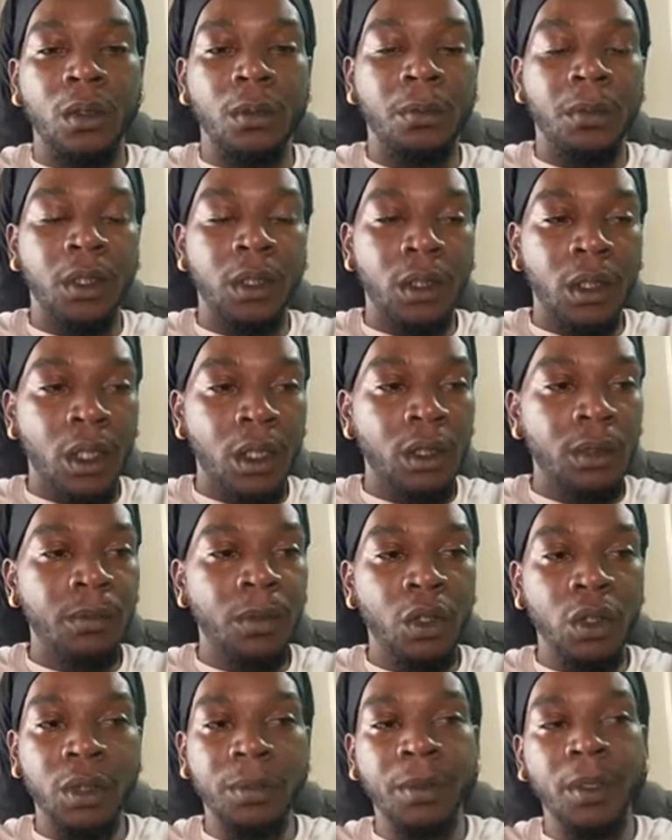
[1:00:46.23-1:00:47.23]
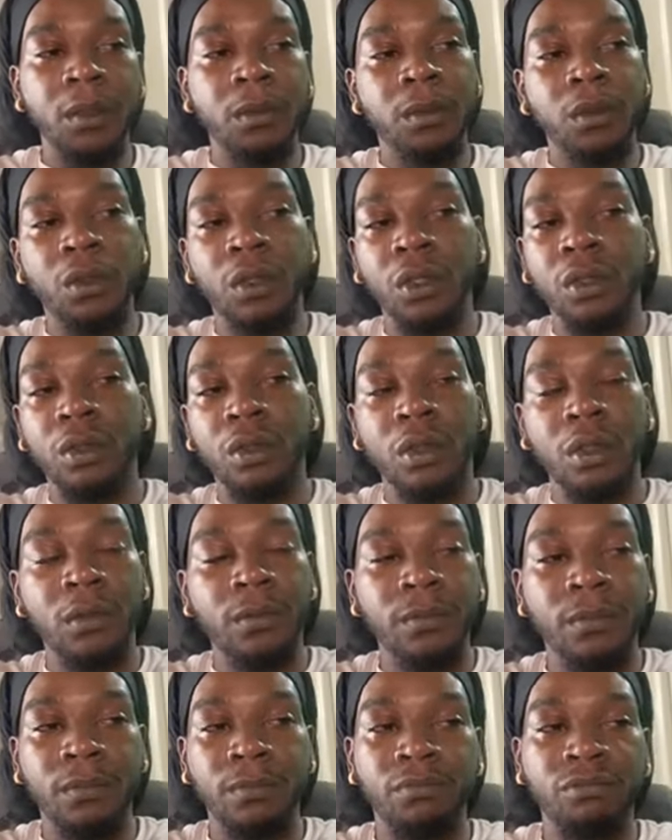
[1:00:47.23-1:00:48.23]
But yes, most people
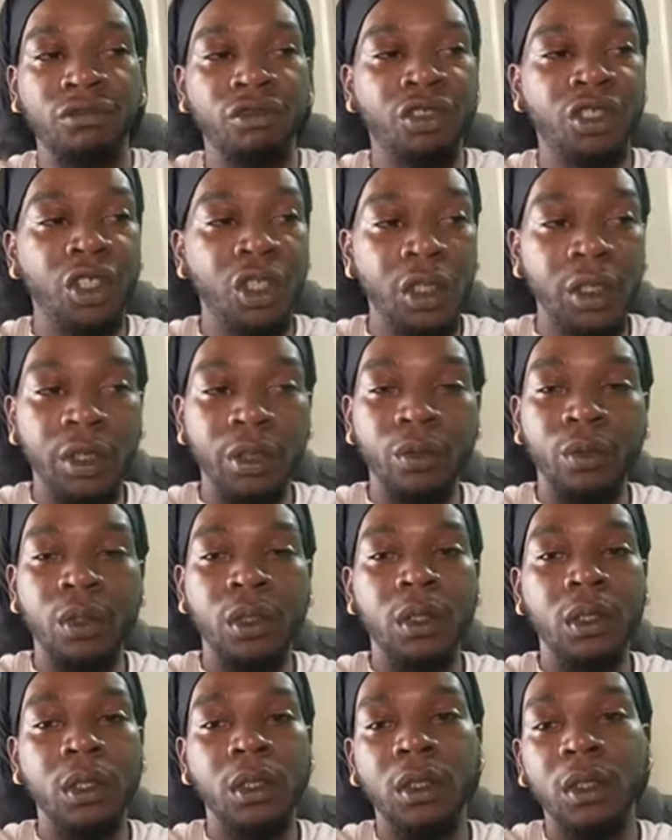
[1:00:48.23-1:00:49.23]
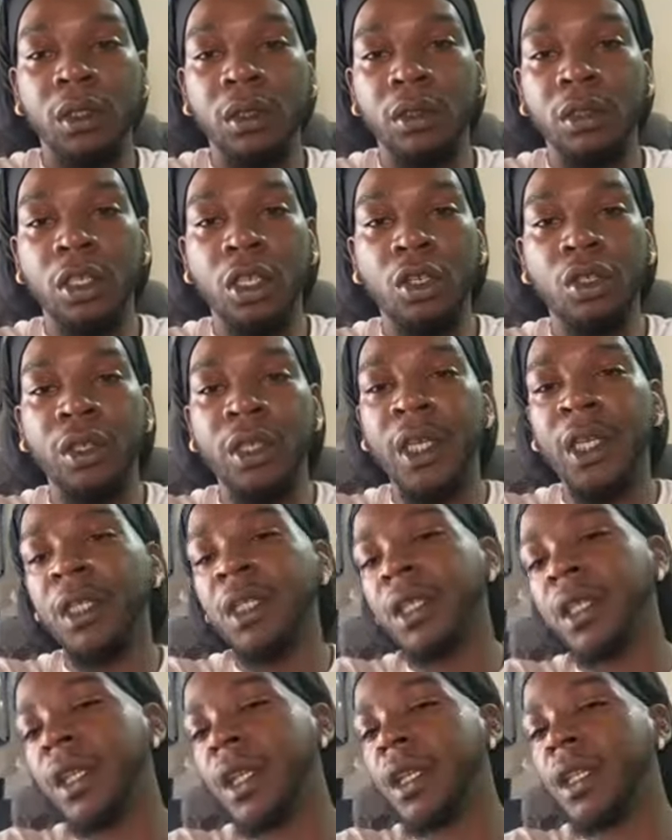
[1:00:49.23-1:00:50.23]
genuinely go day to
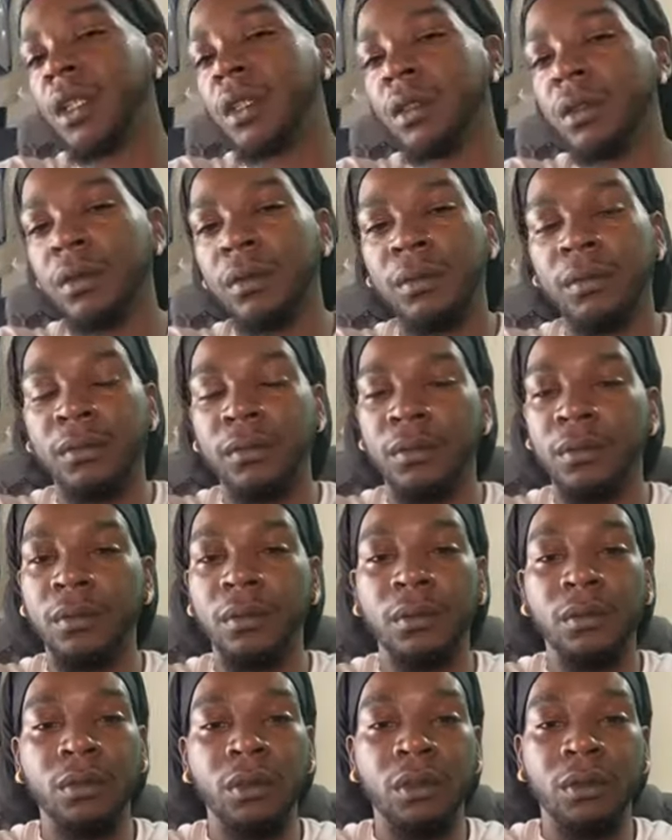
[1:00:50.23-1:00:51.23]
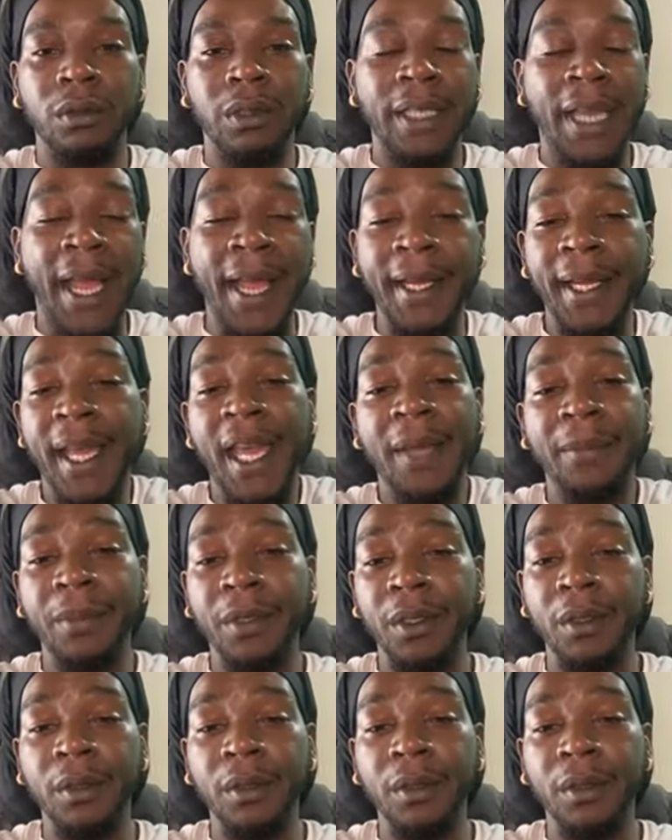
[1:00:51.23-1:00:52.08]
day not happy.